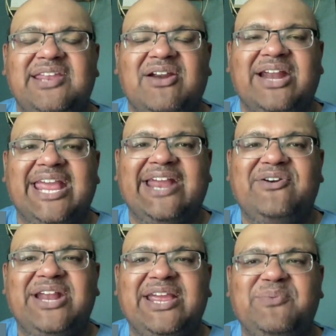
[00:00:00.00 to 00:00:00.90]
Derrick
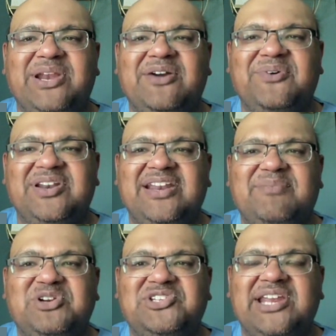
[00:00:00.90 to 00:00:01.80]
Henry, and we know what
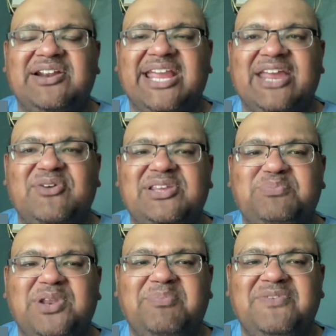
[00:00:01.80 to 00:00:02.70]
numbers Derrick Henry's
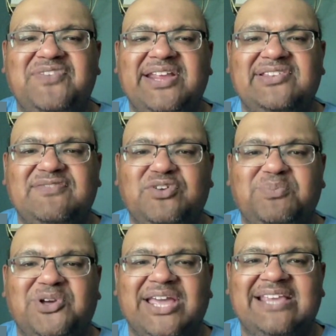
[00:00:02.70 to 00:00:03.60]
put up in fantasy
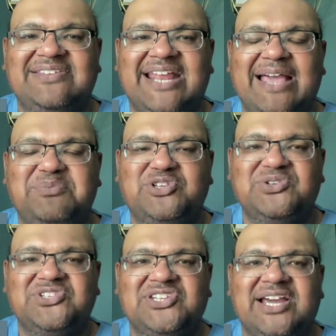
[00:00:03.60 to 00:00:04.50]
football as an
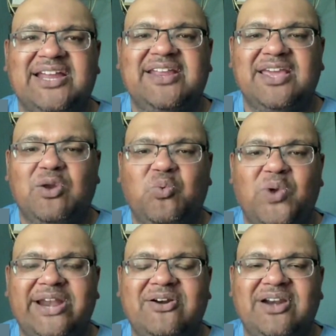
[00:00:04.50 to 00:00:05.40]
absolute stud
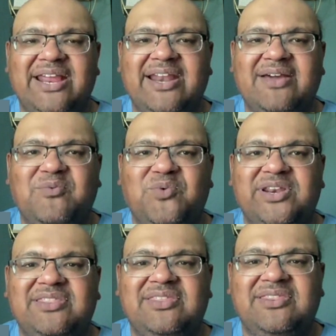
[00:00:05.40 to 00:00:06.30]
runner. And
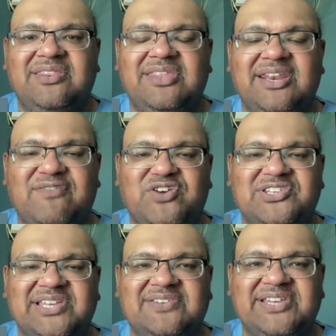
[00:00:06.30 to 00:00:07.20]
what the
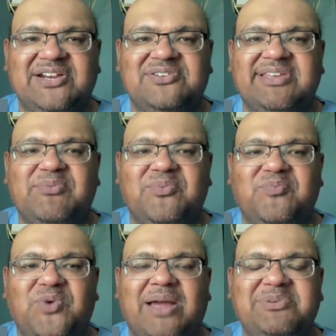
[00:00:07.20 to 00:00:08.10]
difference is here is that
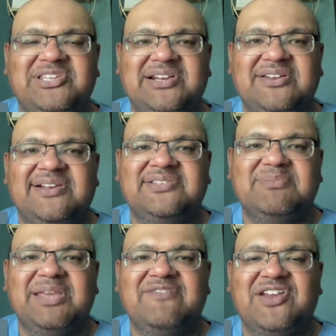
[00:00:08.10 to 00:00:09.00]
Robinson could also
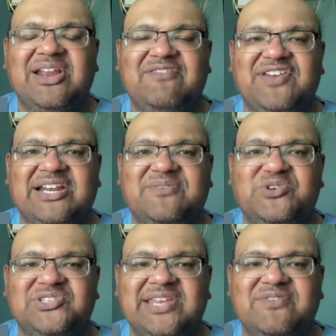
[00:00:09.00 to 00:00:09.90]
be a very effective
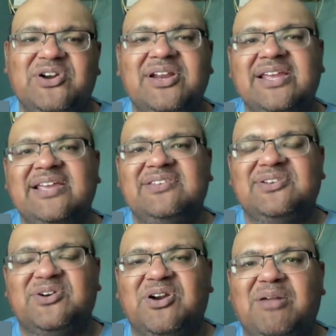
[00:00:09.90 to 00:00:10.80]
receiver.
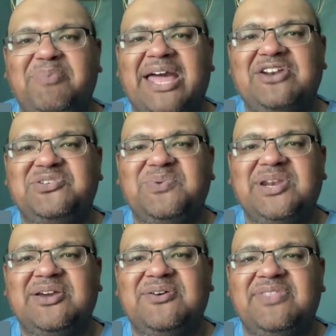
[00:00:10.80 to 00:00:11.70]
So Cordell Patterson, we
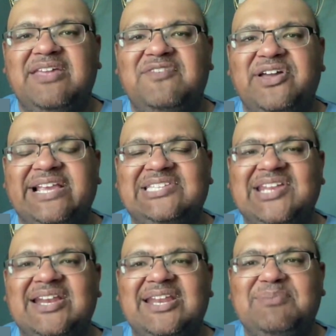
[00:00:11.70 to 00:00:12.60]
know they've
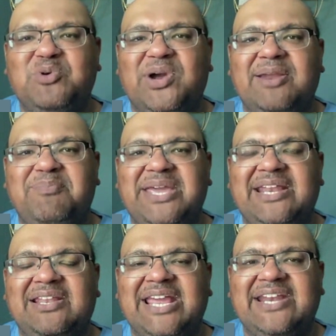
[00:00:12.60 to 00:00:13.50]
extended him quite a
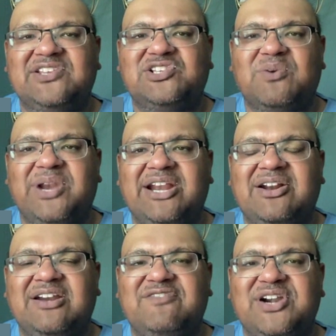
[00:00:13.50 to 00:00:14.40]
bit late in his career,
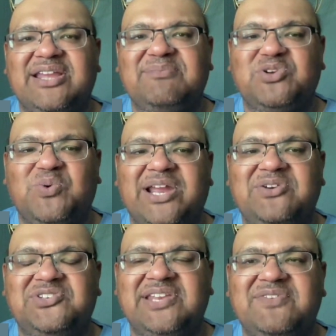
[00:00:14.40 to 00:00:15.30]
converting him to a wide
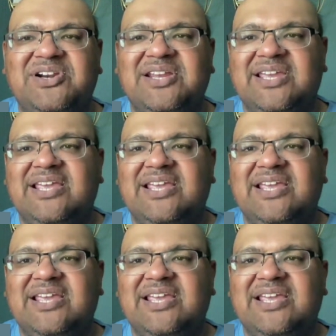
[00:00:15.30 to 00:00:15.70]
receiver.